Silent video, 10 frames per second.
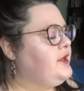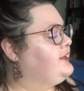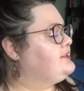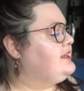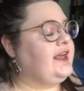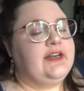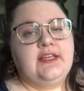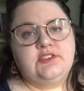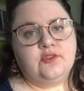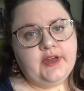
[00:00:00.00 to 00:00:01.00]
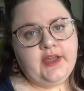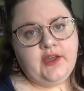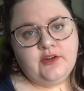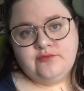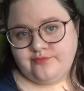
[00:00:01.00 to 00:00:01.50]
picks that I need to
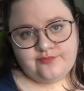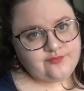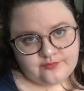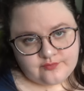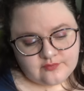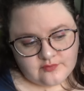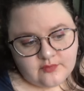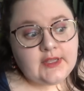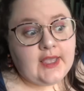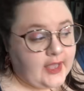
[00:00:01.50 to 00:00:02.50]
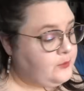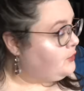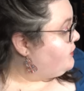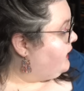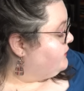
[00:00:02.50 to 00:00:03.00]
read, I
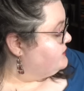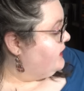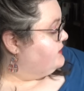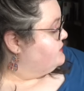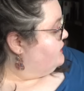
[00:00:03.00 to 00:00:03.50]
will prioritize